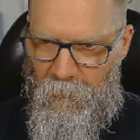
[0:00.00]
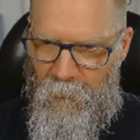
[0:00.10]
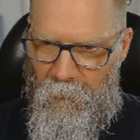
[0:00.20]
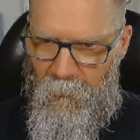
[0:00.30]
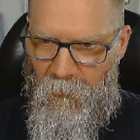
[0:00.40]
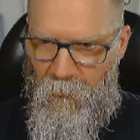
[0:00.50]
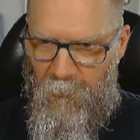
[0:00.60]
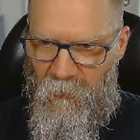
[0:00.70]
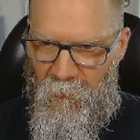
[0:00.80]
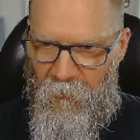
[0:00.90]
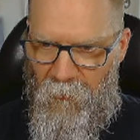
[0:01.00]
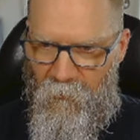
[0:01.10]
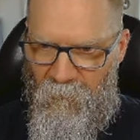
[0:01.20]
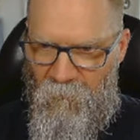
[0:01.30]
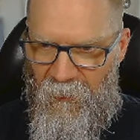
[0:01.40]
name, and then the
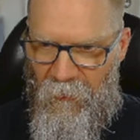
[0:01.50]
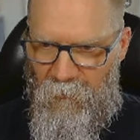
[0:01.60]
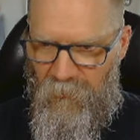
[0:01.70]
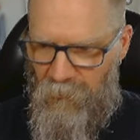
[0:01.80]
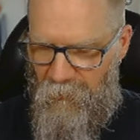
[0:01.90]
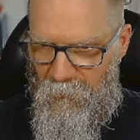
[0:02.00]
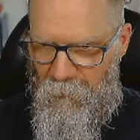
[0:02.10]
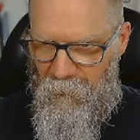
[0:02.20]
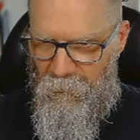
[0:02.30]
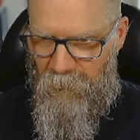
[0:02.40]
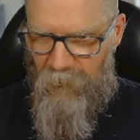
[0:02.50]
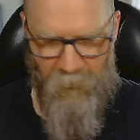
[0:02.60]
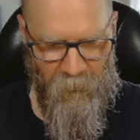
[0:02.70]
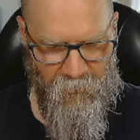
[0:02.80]
value is to do.